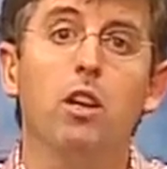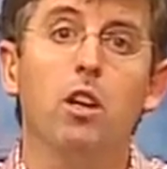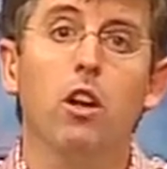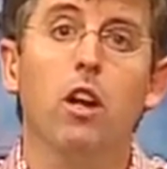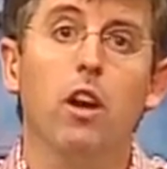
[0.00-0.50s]

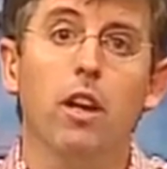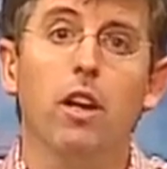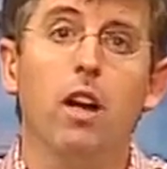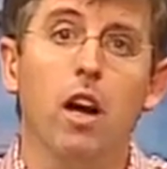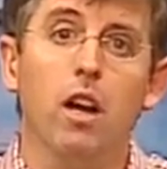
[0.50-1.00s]
urinary
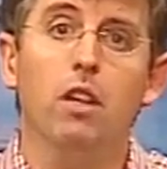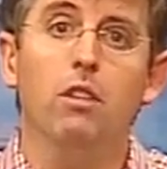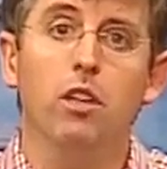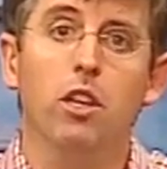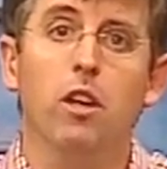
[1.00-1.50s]
incontinence
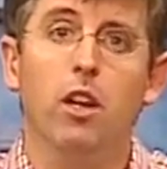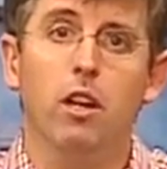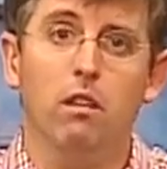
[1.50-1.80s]
or urinary